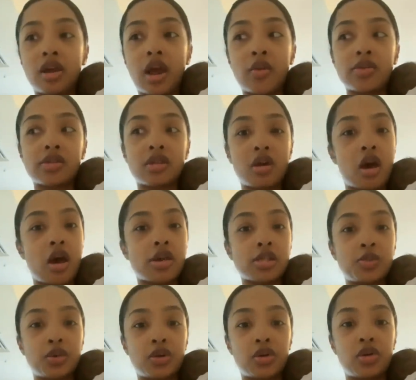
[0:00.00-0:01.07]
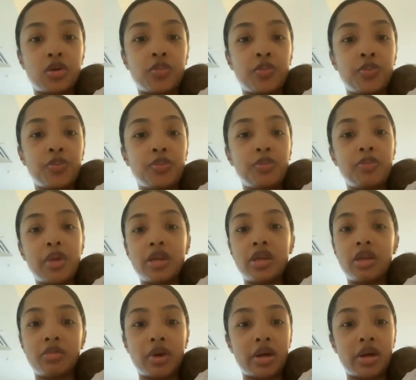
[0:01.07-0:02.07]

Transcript: I was in the hospital making